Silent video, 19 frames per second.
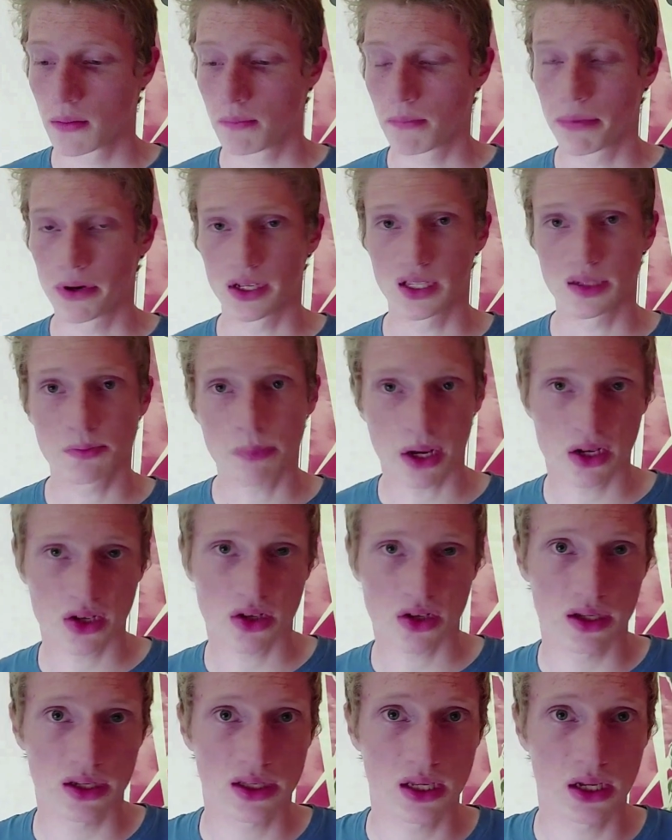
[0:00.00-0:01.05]
But
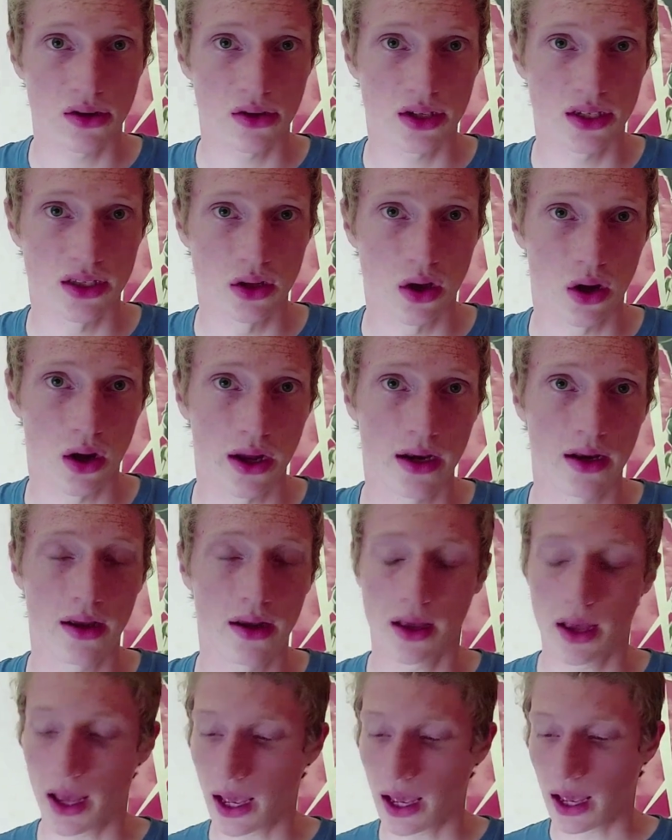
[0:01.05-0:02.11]
especially Series nine,
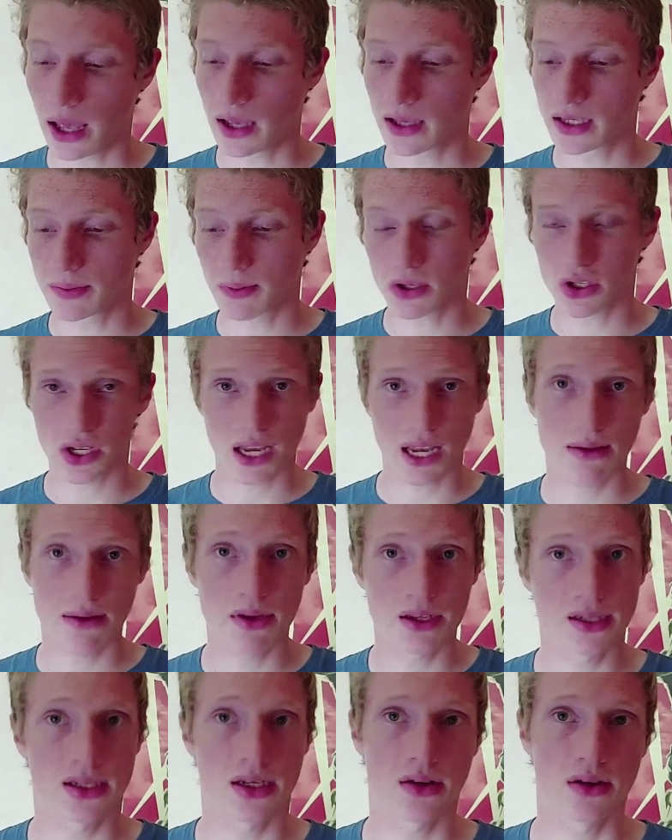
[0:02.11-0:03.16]
uh, especially him
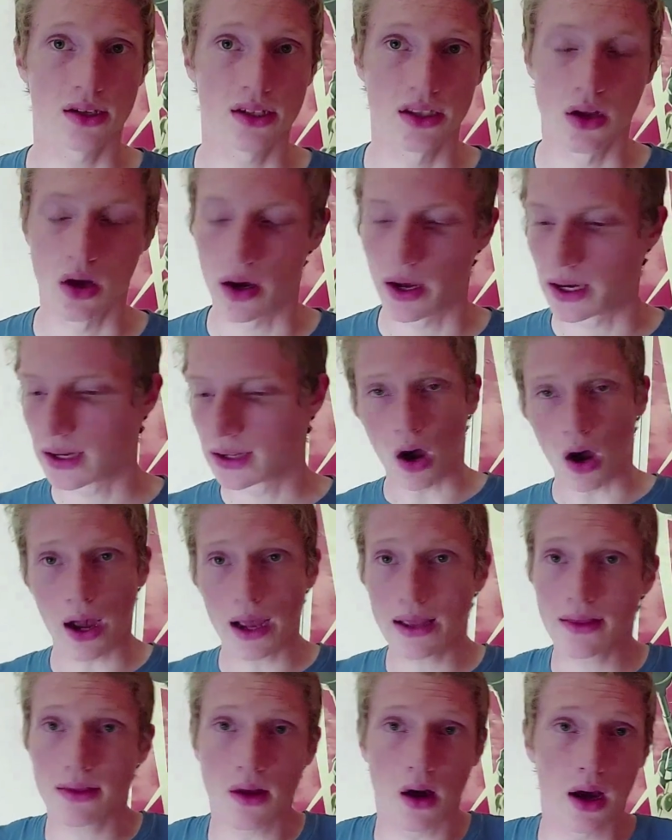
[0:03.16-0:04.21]
in Series nine.
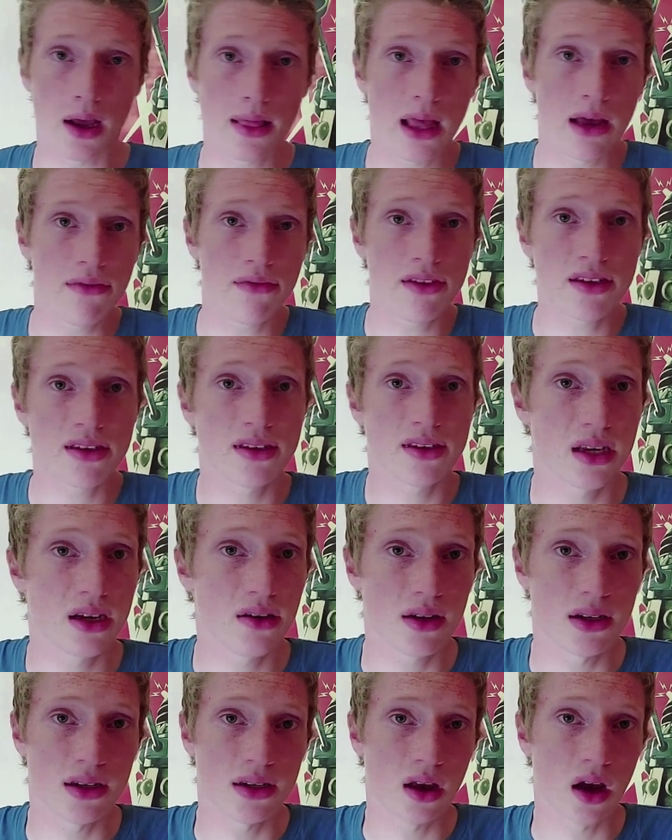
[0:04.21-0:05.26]
I, I love this
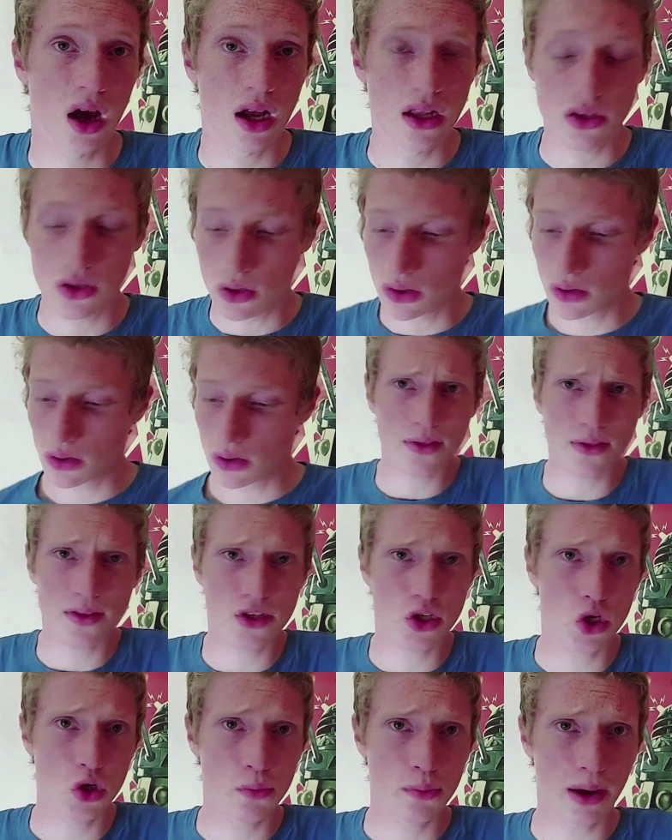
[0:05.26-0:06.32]
series, I do. The
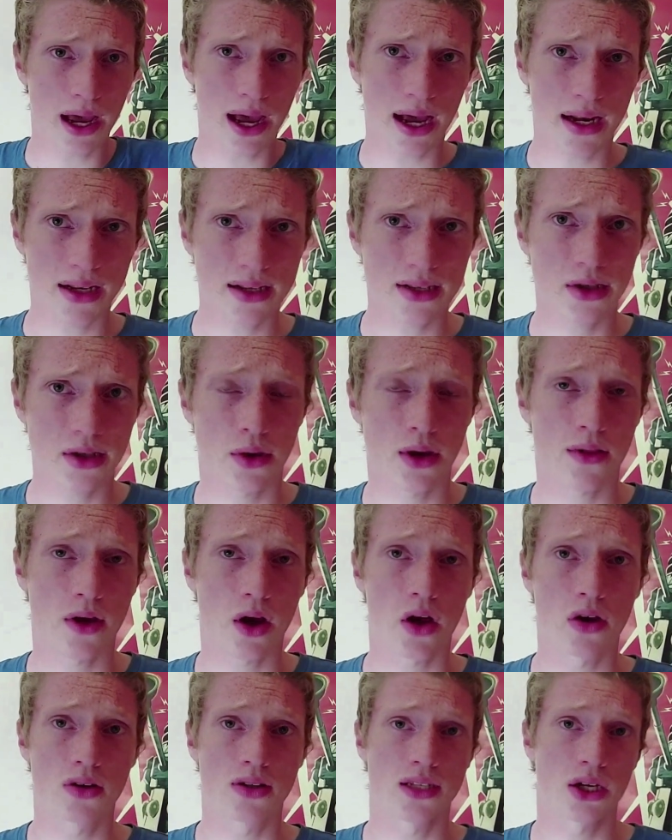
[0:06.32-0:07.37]
two-parters throughout the
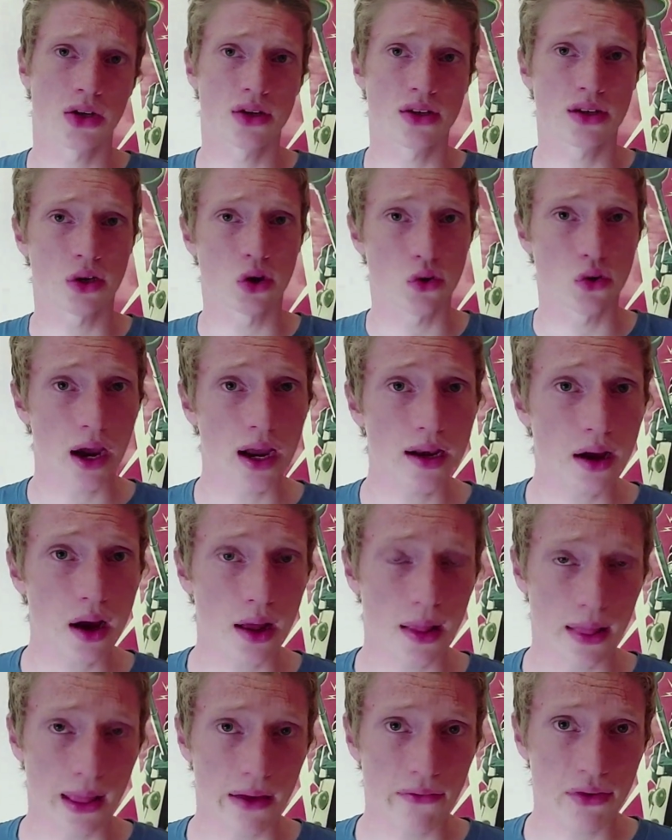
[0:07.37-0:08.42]
whole series are great,
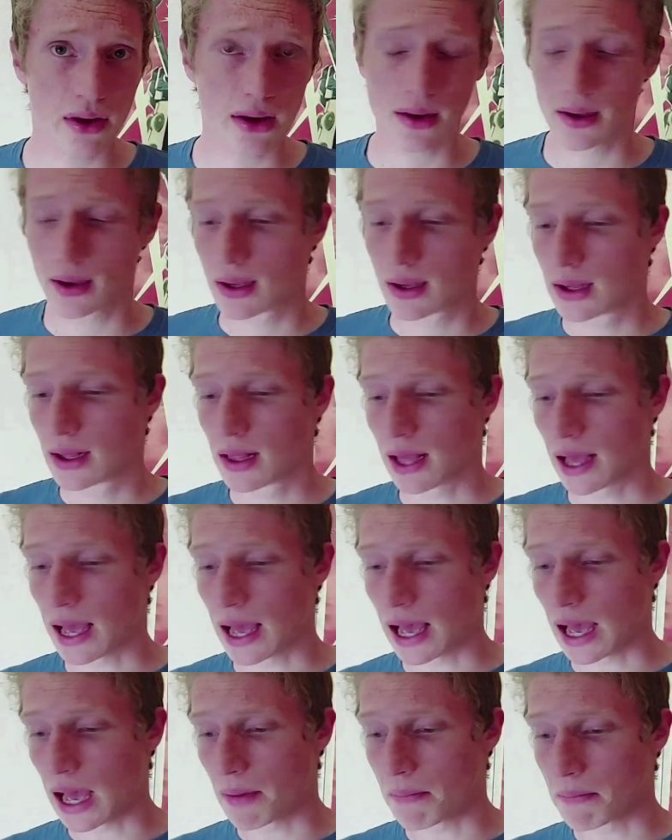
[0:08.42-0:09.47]
I love it.
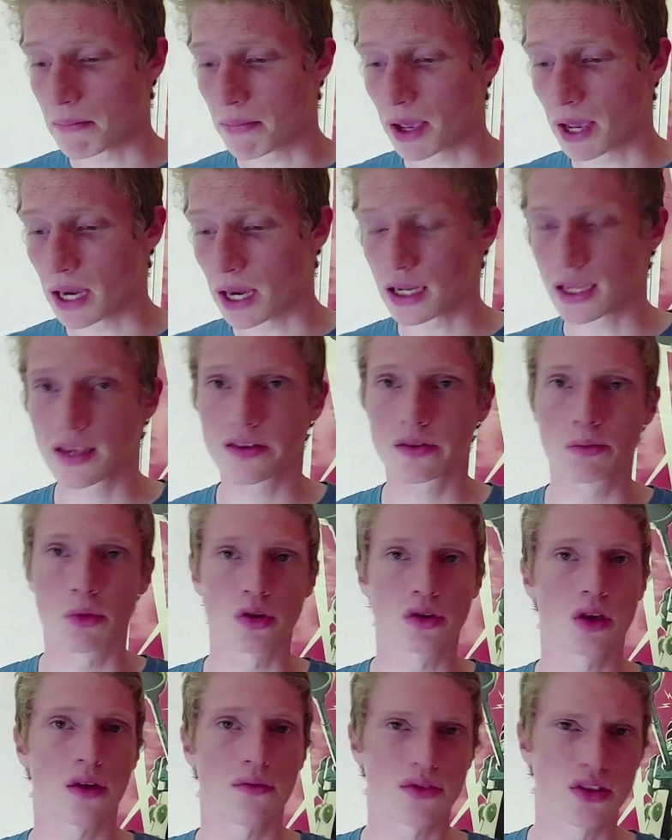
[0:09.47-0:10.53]
Um, and it gives
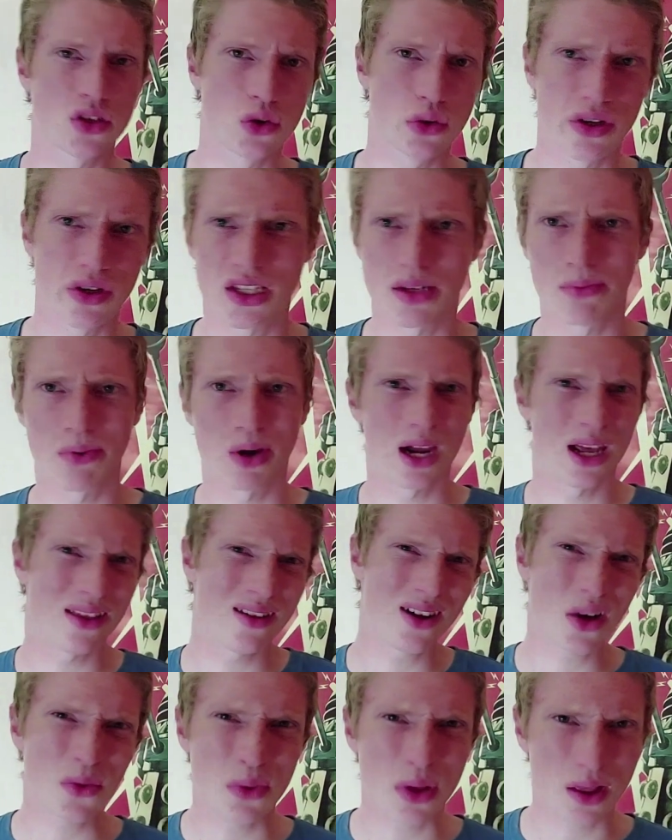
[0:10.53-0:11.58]
more time for stories to breathe,
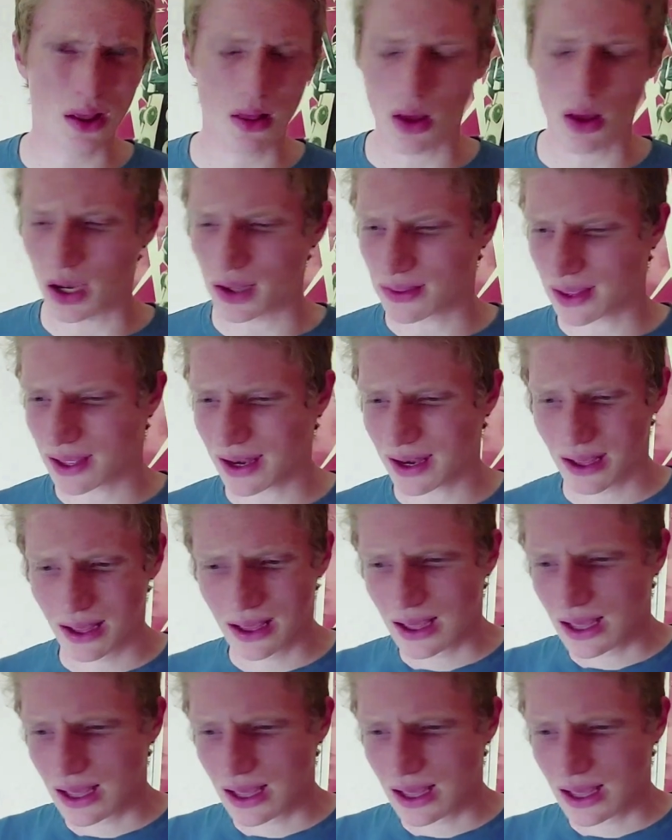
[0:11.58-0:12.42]
and I really like that.